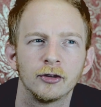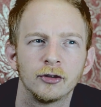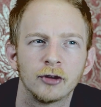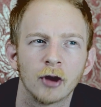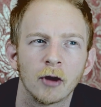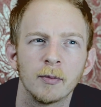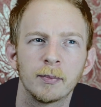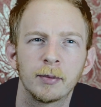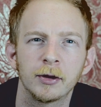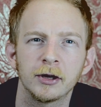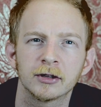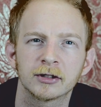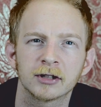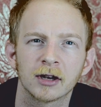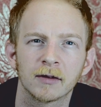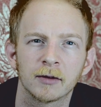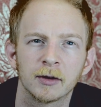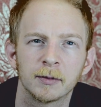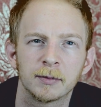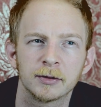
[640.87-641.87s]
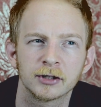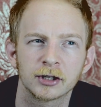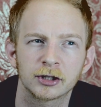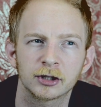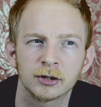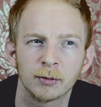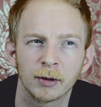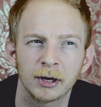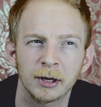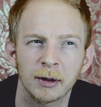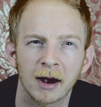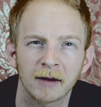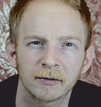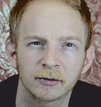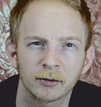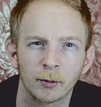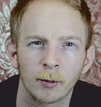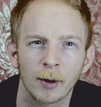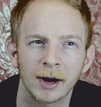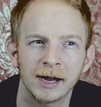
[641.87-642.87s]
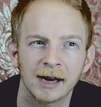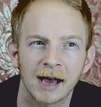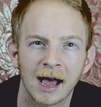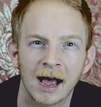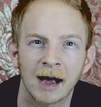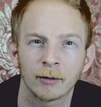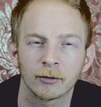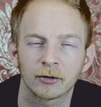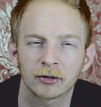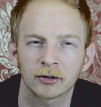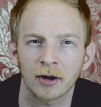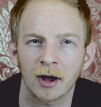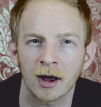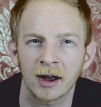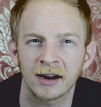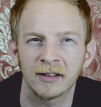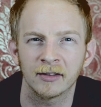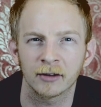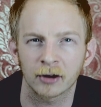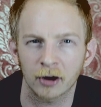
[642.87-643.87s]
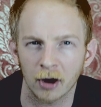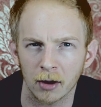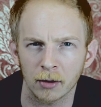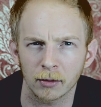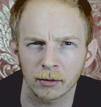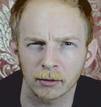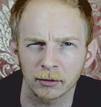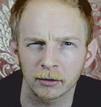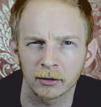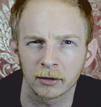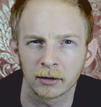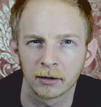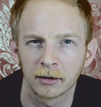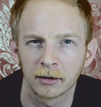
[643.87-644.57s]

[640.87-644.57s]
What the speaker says: don't put yourself in a position where you have to wait outside in the cold.